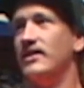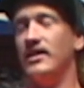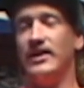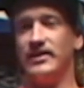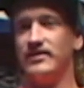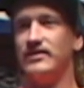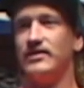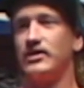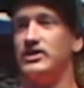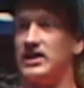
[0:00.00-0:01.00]
Like,
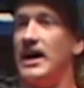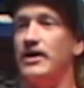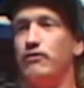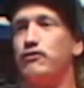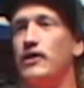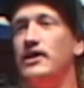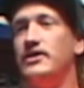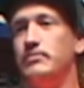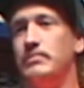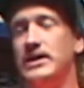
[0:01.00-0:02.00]
because I had a
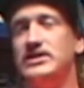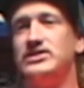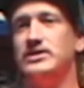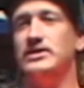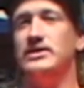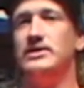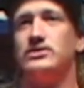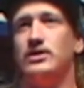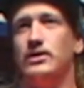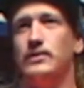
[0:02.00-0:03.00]
friend in Mesa,
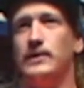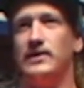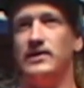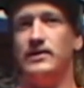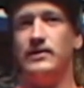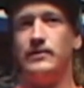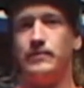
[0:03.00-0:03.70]
so,